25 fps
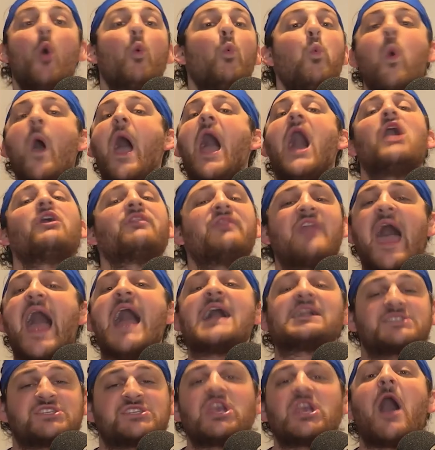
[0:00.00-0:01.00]
Well,
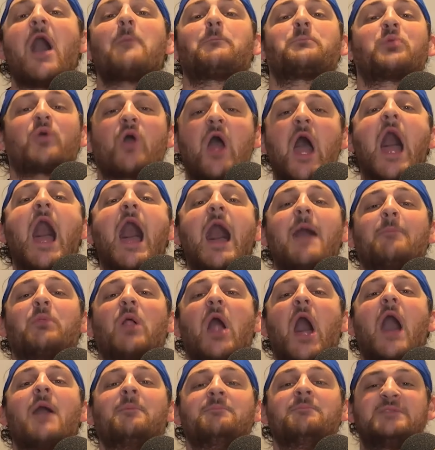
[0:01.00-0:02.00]
that's a
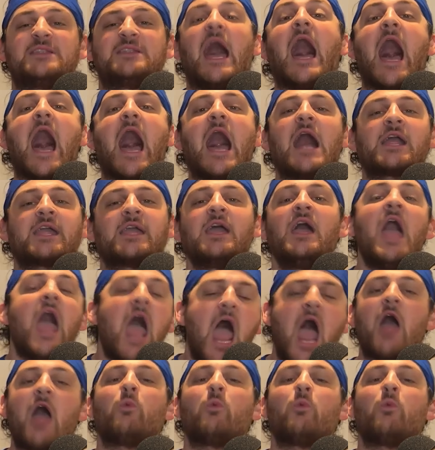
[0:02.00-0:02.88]
problem, Doc.